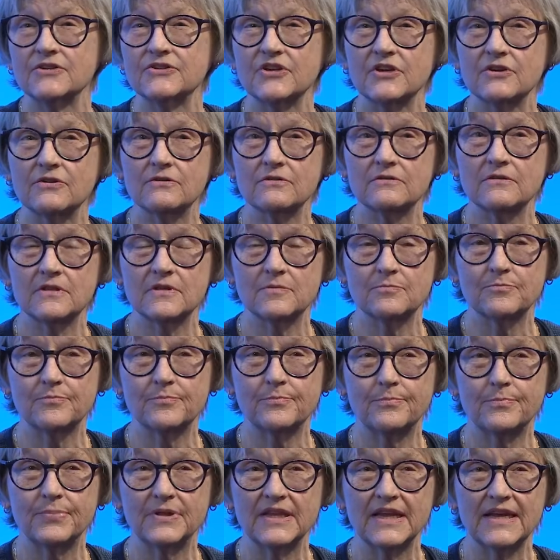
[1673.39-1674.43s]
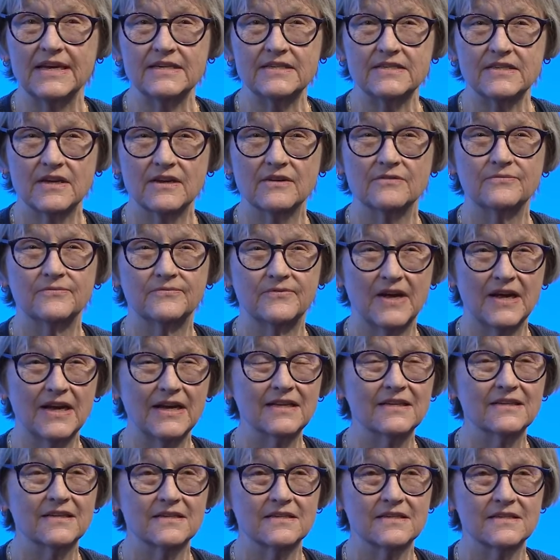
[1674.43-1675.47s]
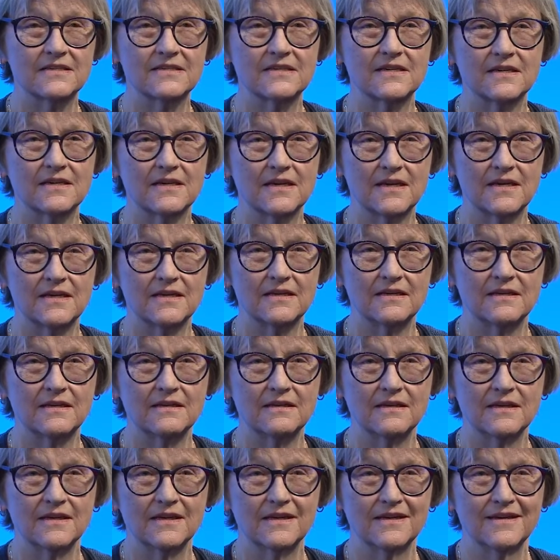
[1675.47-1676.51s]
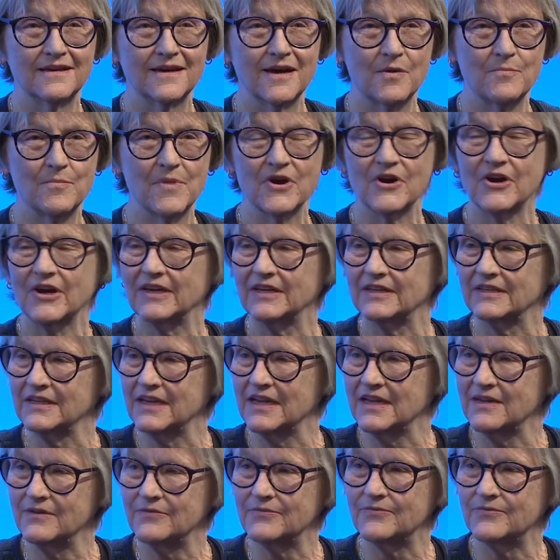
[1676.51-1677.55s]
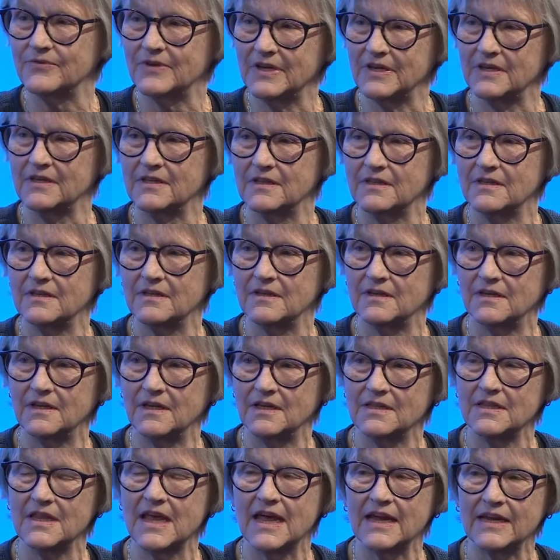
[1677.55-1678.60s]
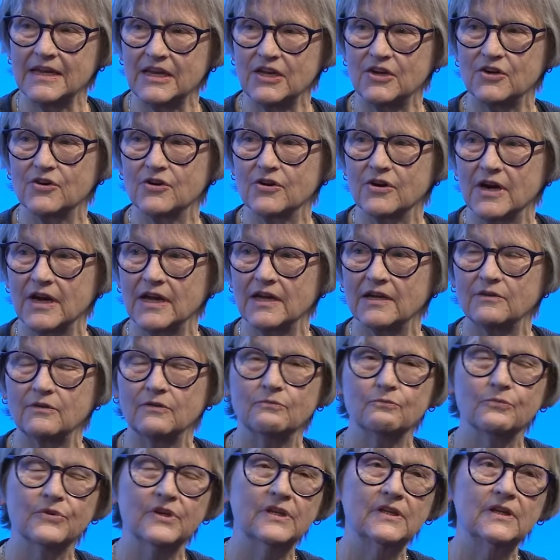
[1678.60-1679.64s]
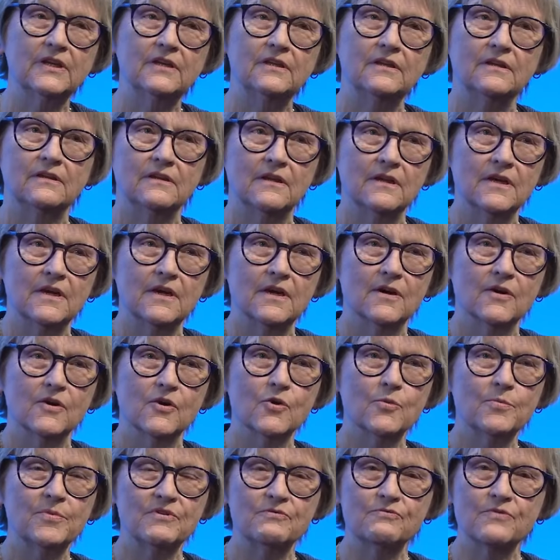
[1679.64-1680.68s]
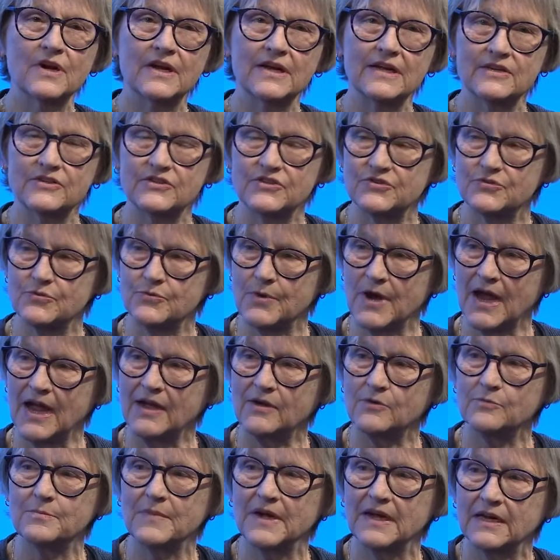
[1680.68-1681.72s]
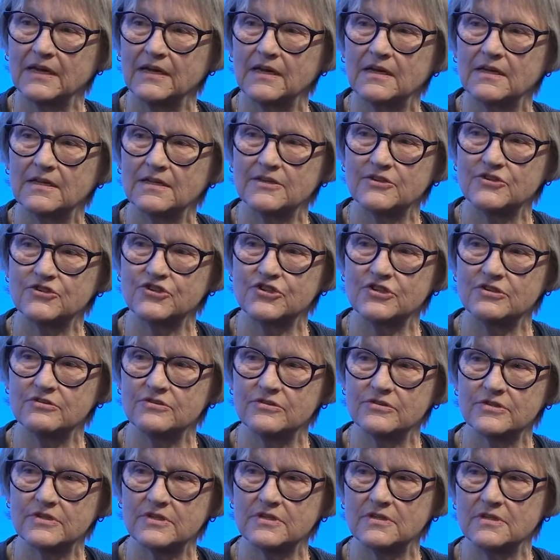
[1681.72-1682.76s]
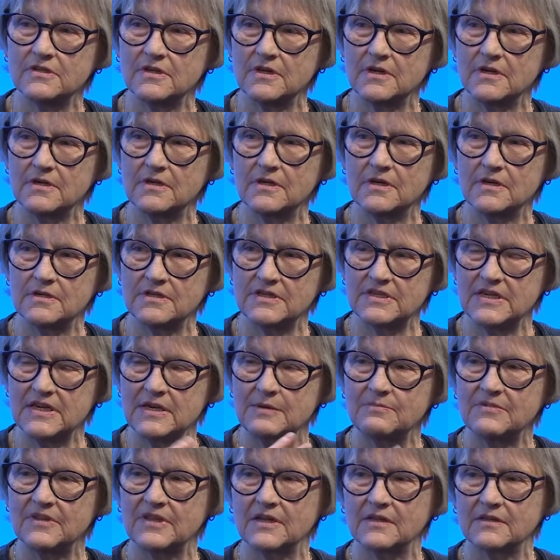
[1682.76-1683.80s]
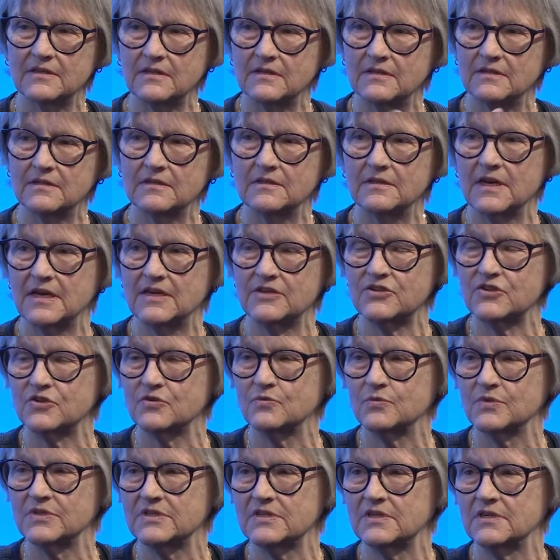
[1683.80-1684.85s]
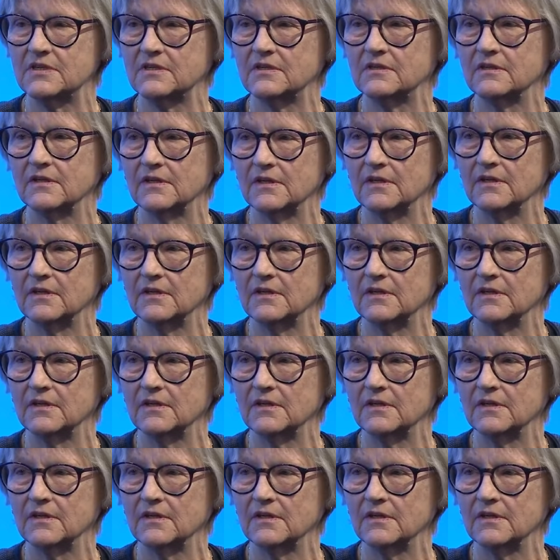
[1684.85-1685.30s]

So the place of violence in American life in, in that year, and really urban riots throughout my college years. It seemed that the nation was in